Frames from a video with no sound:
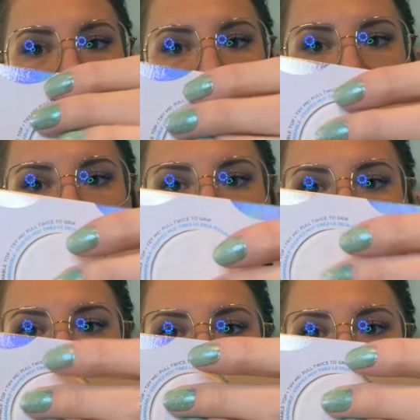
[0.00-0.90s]
but it's like
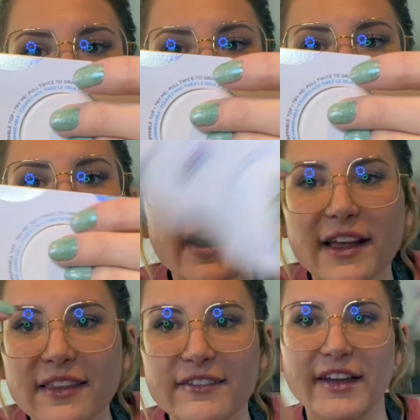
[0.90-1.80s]
super simple and I
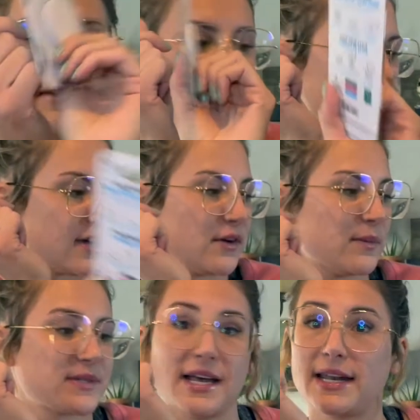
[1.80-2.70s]
love it. So I'm
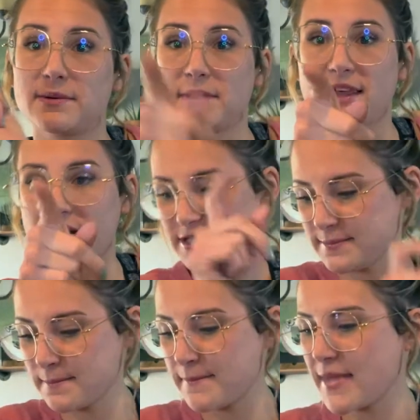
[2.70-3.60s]
excited for that
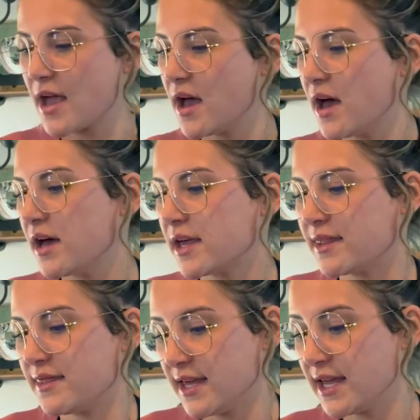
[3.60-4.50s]
one.
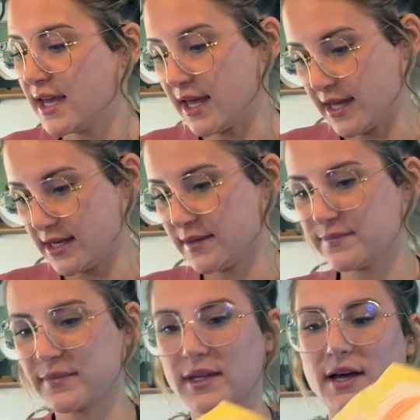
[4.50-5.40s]
And then
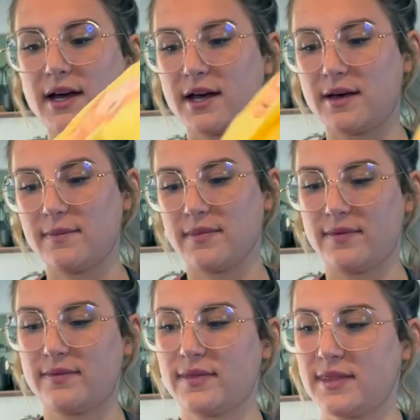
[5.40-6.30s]

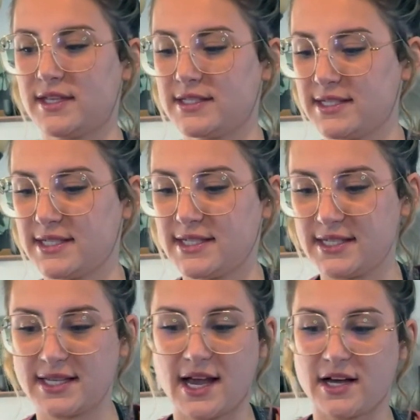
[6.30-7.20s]
um, this
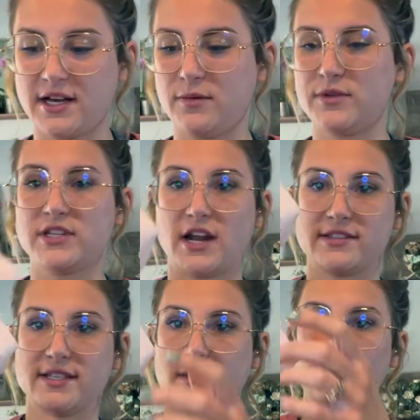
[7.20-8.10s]
was
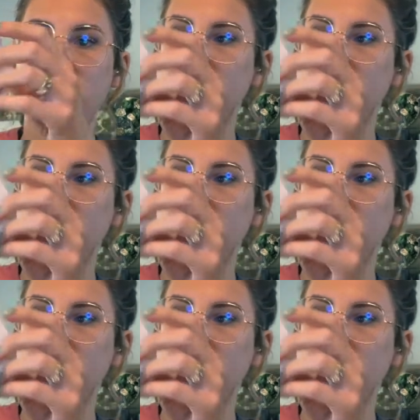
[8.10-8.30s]
non-sale,